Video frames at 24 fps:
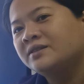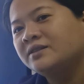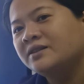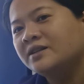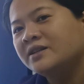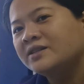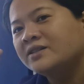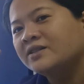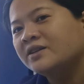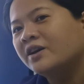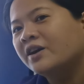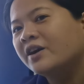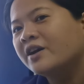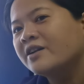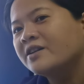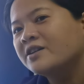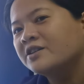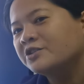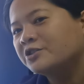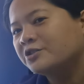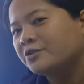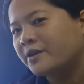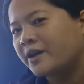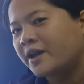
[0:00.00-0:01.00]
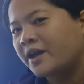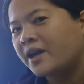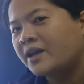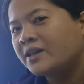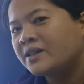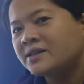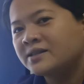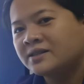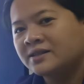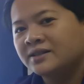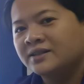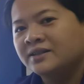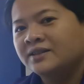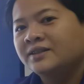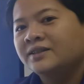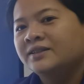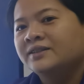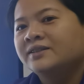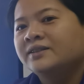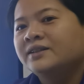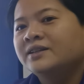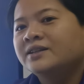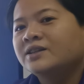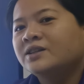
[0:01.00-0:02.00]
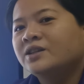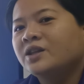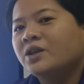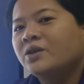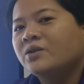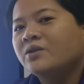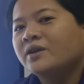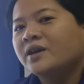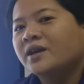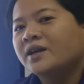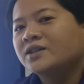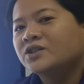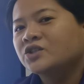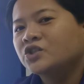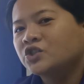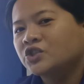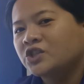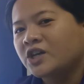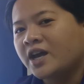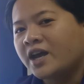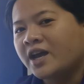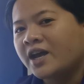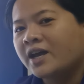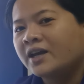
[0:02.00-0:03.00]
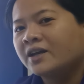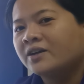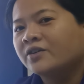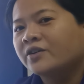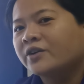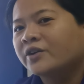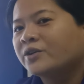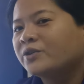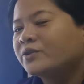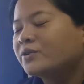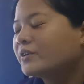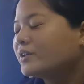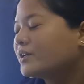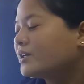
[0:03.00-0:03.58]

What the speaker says: These are the traits that you can check or you